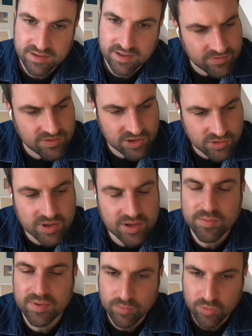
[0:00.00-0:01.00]
If you
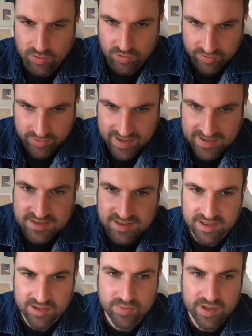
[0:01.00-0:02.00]
can be more authentic,